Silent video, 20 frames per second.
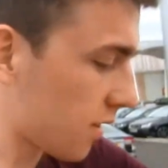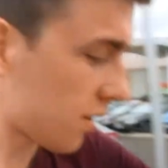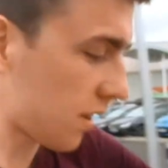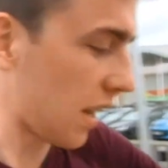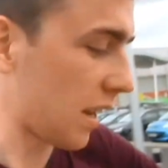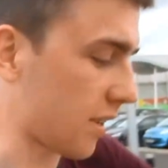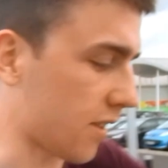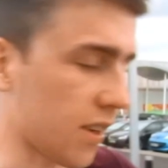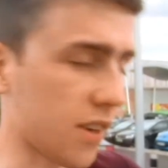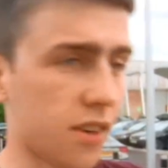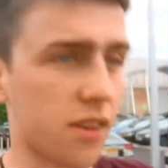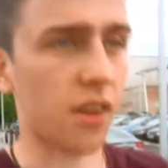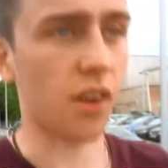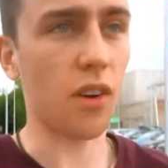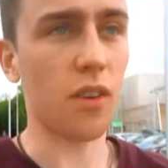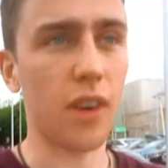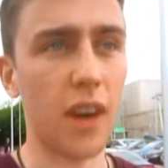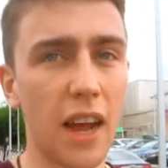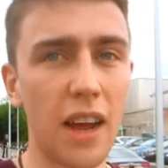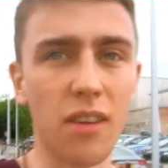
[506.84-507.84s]
Nearly 6
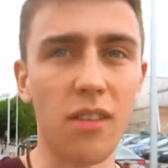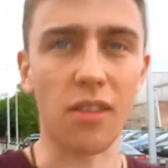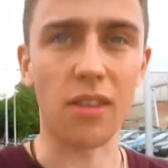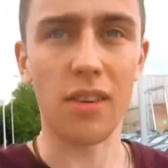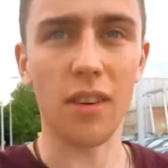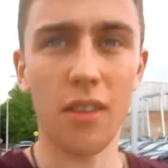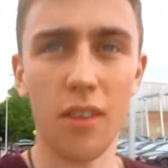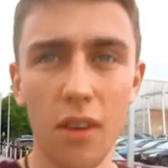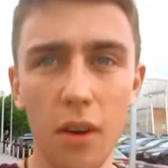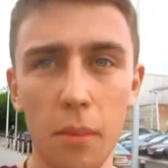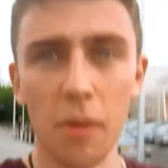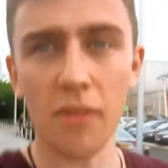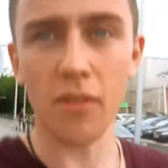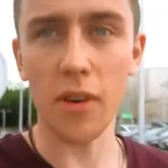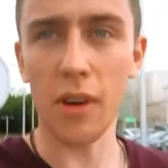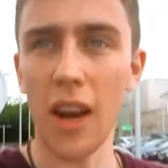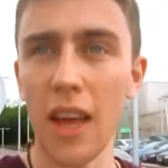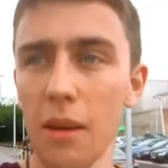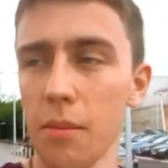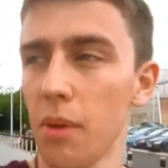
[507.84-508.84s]
o'clock now. Oh God, I'm having a
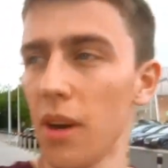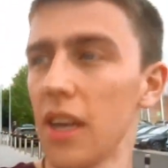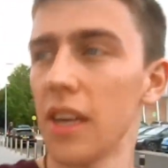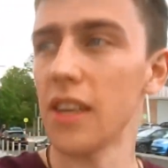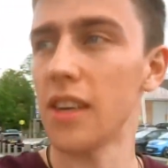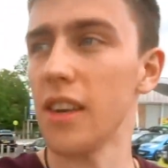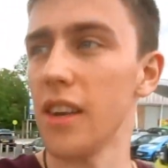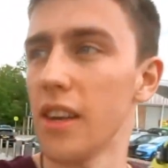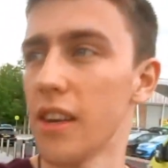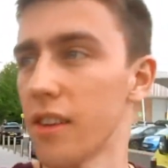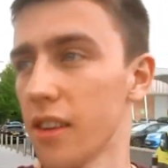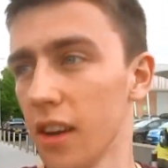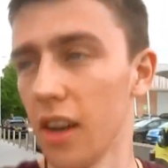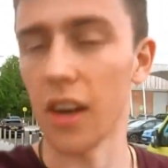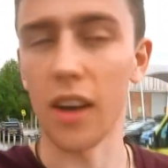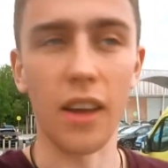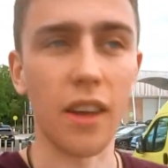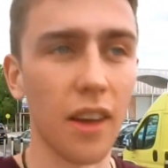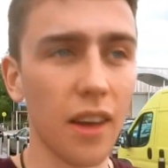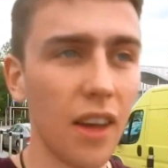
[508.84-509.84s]
late bloody dinner
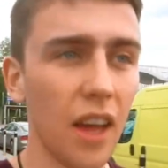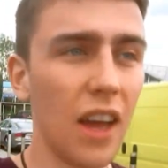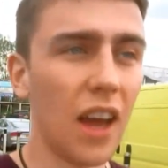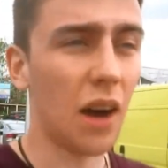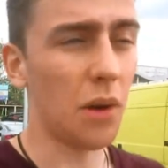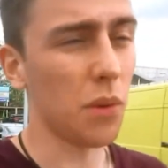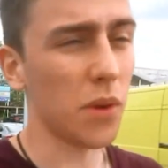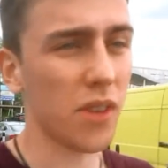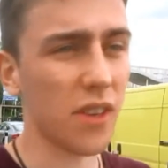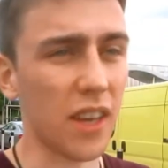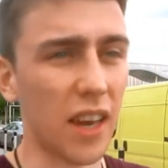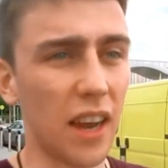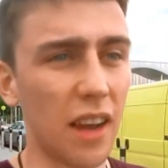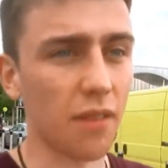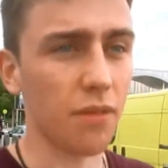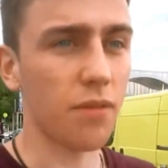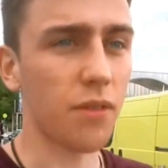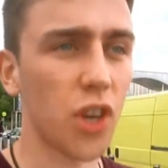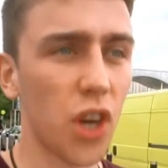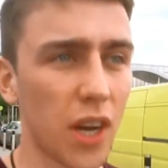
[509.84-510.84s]
tonight. I was going to
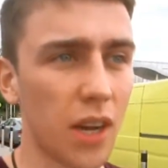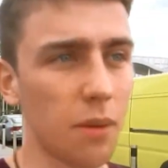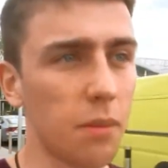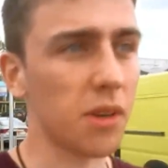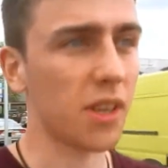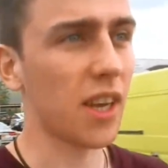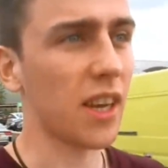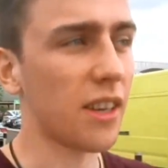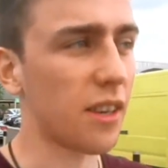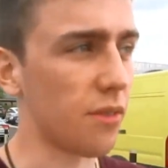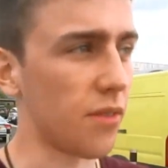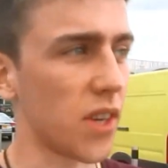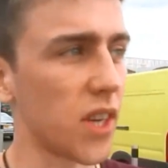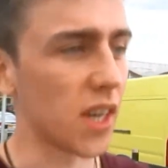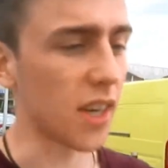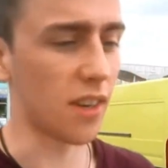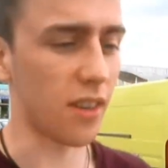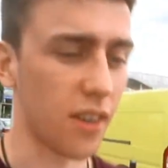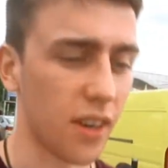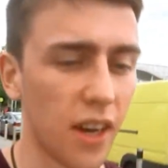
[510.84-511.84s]
have jacket potato for
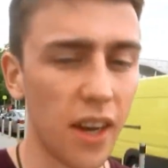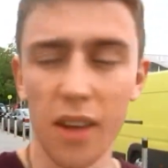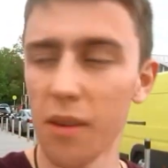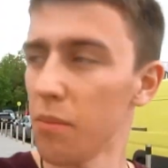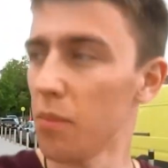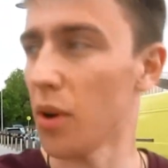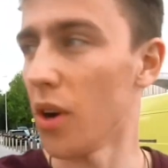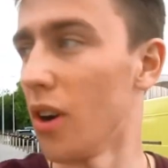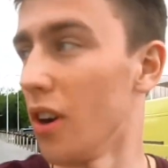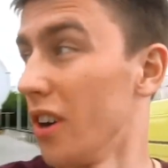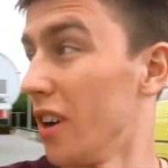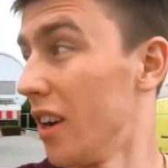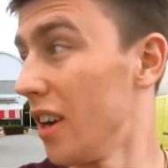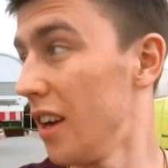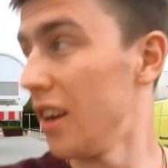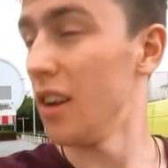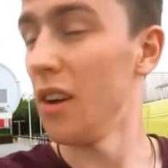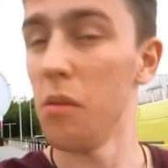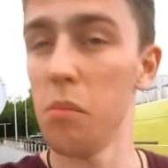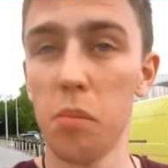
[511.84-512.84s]
dinner tonight, but
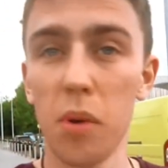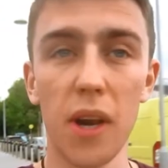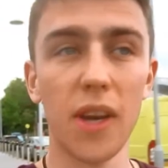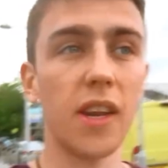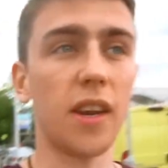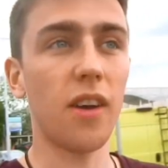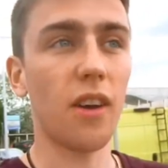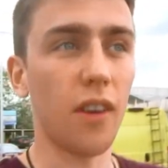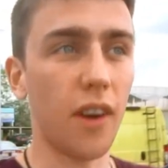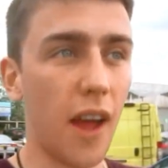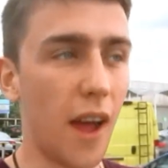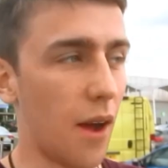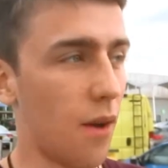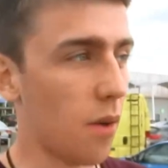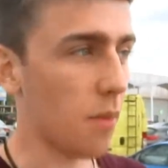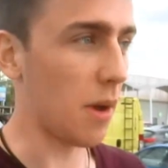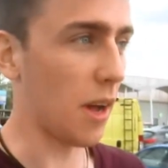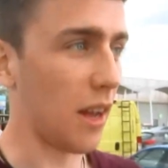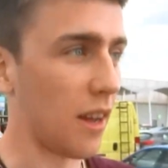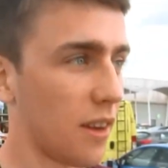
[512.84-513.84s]
bloody not now,
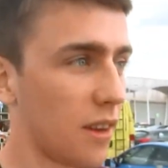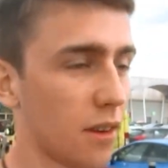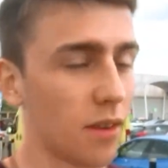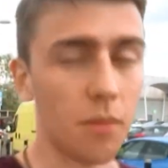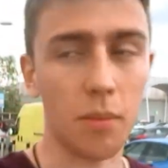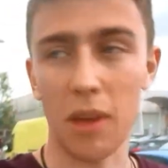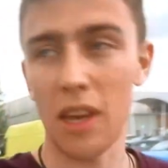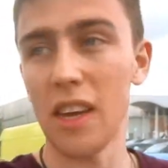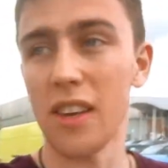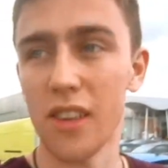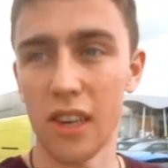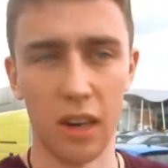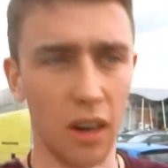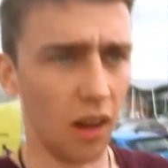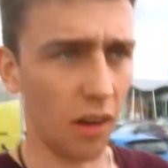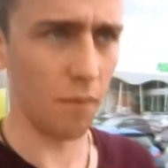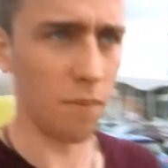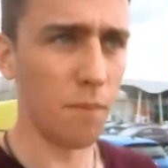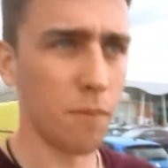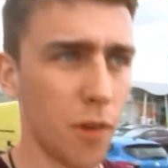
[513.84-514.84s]
am I? I'll be eating it
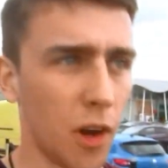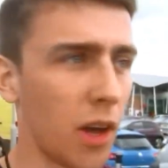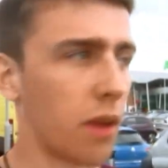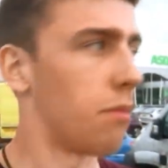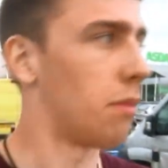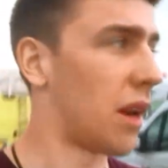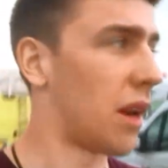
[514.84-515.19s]
at fucking